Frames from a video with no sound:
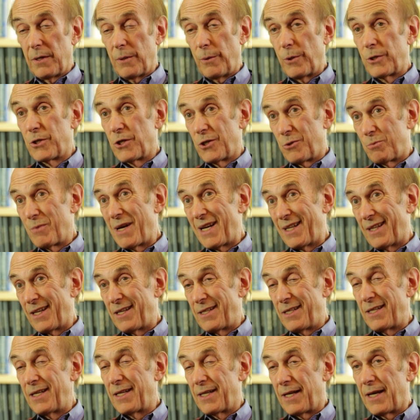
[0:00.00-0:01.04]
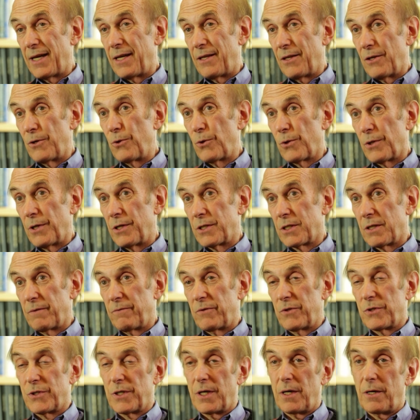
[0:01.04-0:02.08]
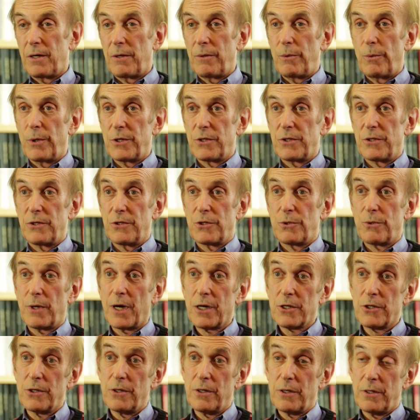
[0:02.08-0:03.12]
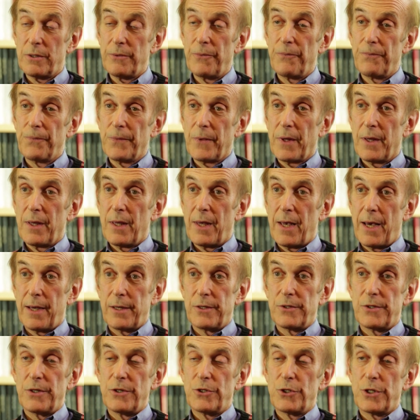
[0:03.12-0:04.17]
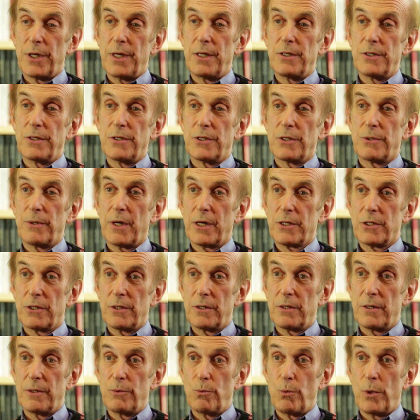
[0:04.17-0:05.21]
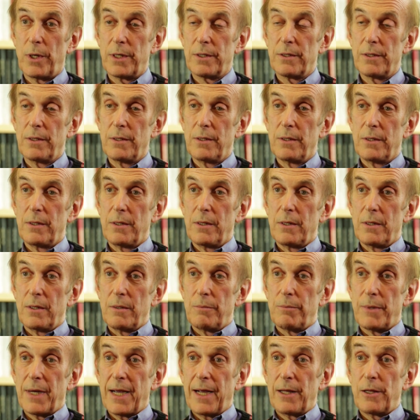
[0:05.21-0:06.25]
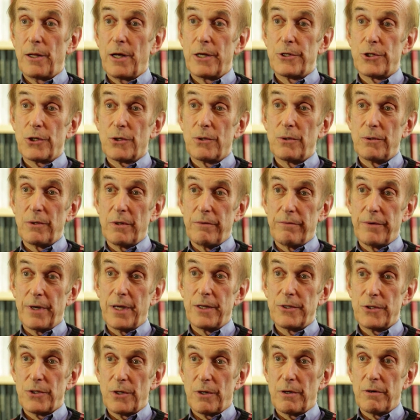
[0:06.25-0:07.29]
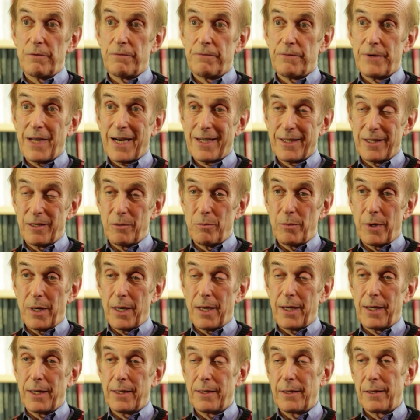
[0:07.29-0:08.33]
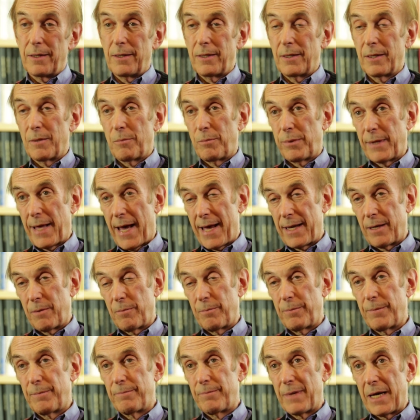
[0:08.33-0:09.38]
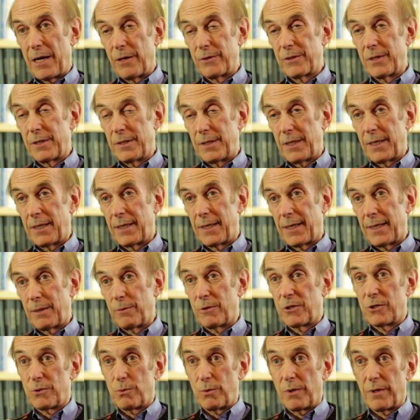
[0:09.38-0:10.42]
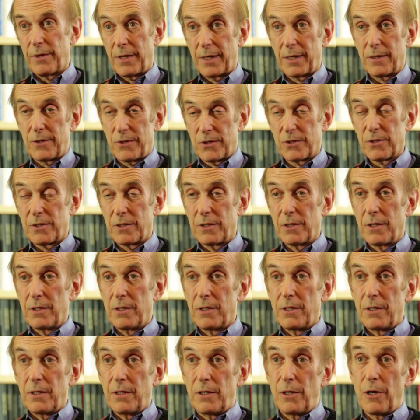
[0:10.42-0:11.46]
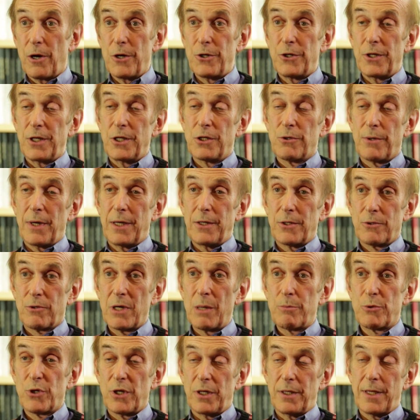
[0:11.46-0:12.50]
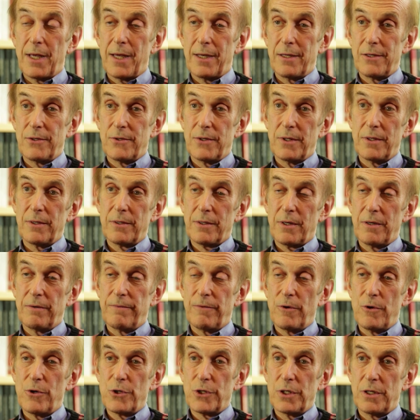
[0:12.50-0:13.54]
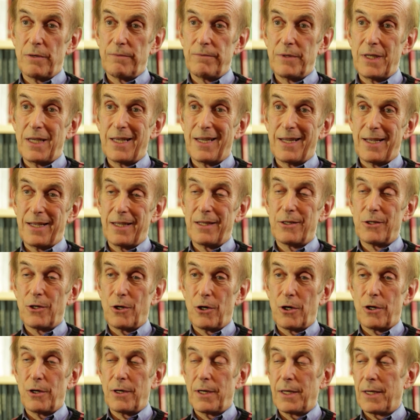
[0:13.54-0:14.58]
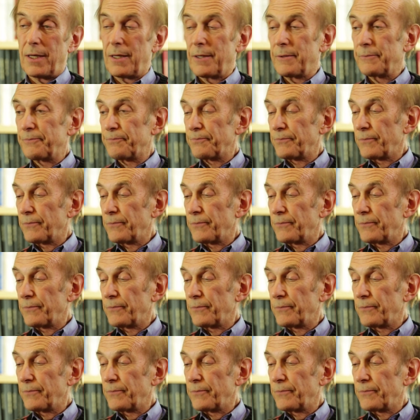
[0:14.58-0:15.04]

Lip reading: which is mainly DNA in the nucleus of the cell, what's the structure, how does it change the structure, and what biological events are affected by the platinum bound to DNA, which we think is largely transcription, that is the conversion of DNA into RNA.